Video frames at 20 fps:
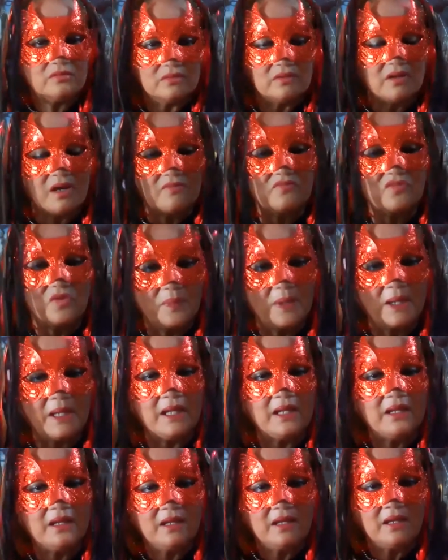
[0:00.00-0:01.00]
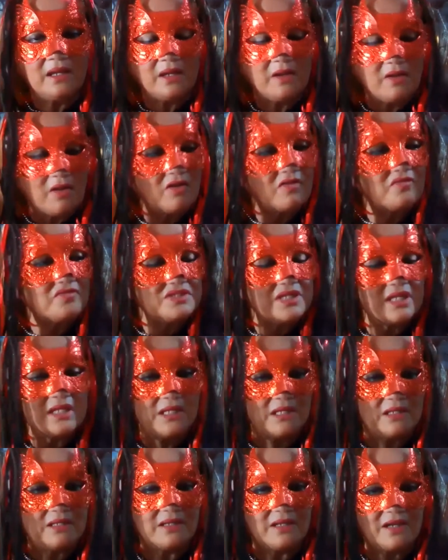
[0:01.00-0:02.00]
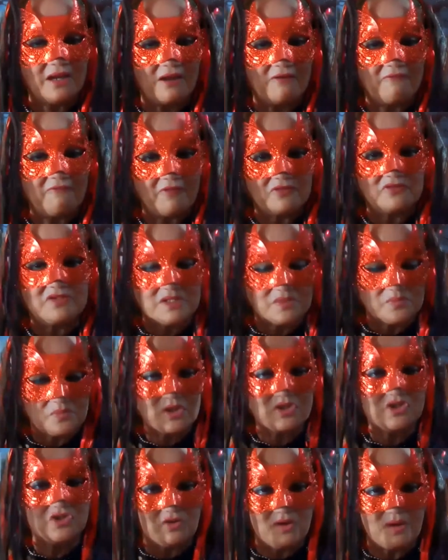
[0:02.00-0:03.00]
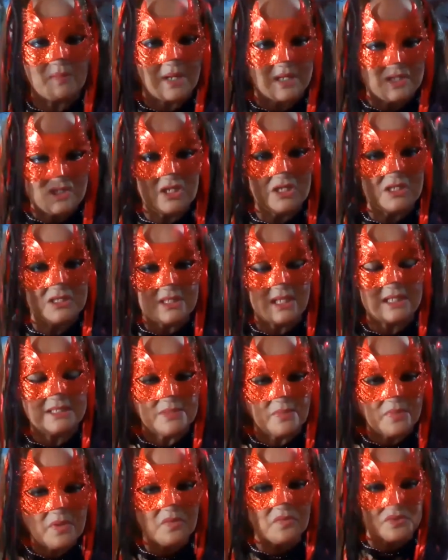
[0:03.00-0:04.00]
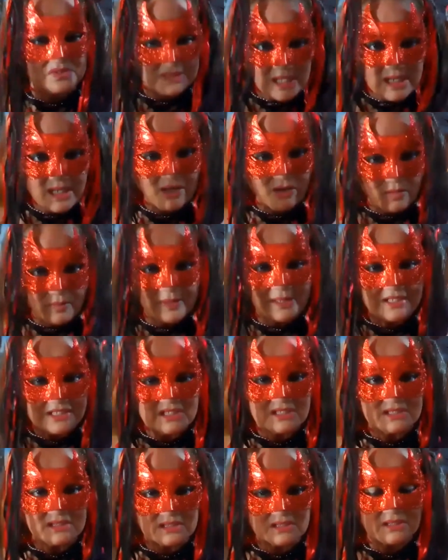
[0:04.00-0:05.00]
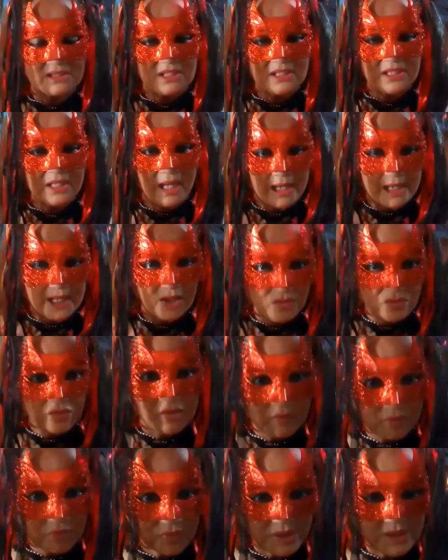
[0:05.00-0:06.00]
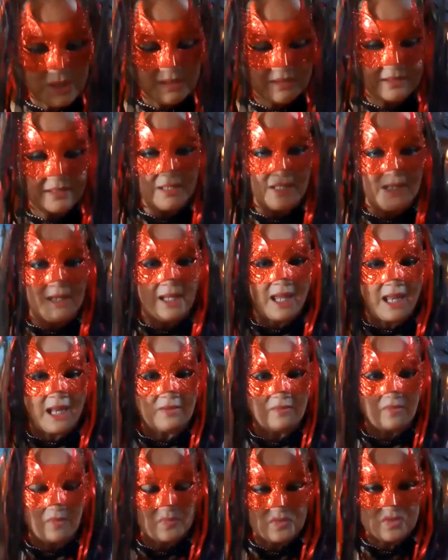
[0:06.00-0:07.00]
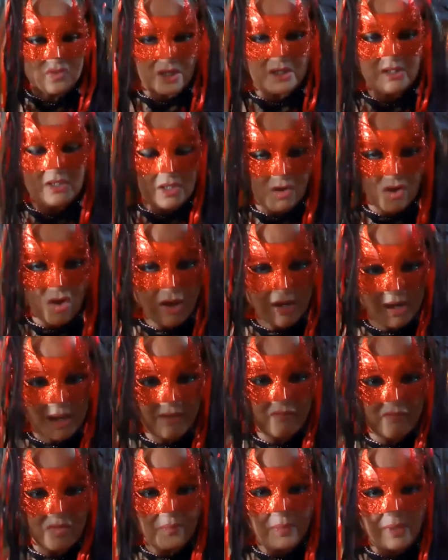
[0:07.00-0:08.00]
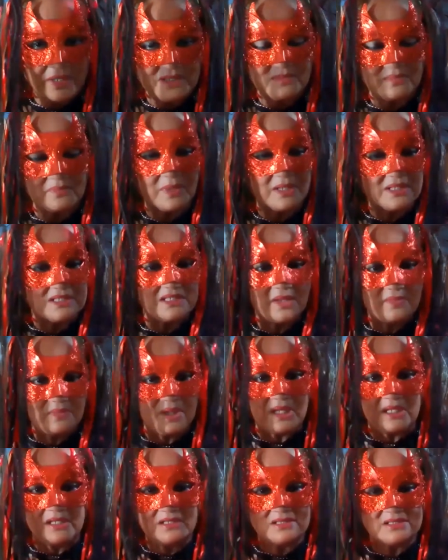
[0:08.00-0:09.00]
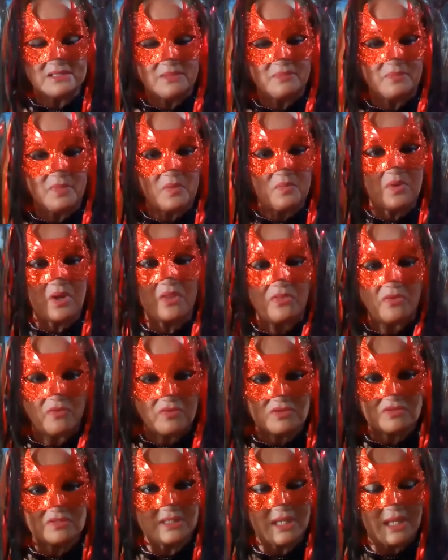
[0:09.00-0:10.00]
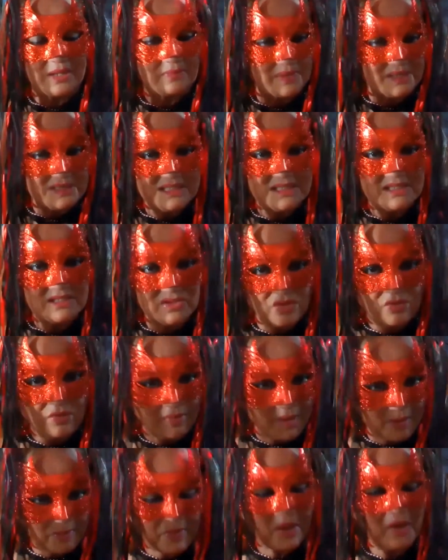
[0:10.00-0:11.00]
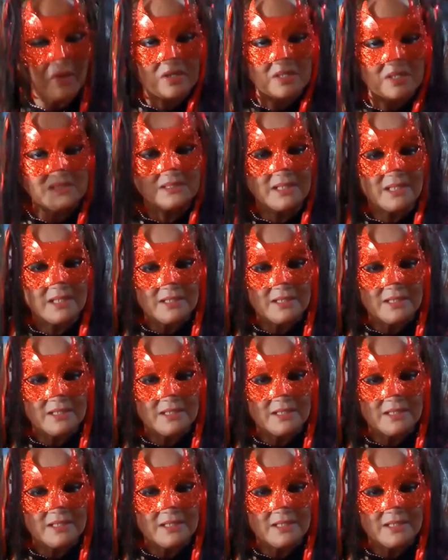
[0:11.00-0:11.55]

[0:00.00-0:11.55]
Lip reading: comfortably. And all of a sudden, I felt this pressure on my chest, like somebody was sitting on my chest and I couldn't breathe. And I remember trying to call out for my siblings, my brothers and my sister and my parents.